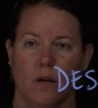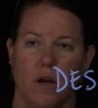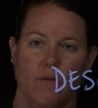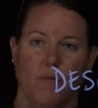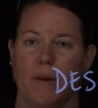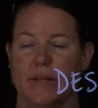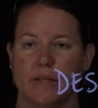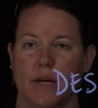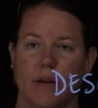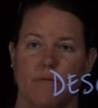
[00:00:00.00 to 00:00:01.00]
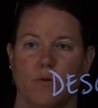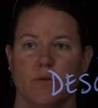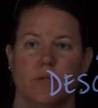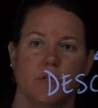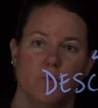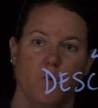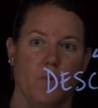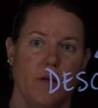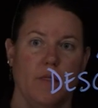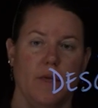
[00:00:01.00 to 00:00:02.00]
kind of a baseline versus what
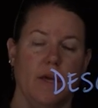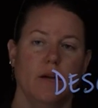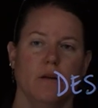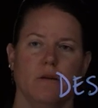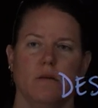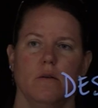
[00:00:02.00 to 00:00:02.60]
we think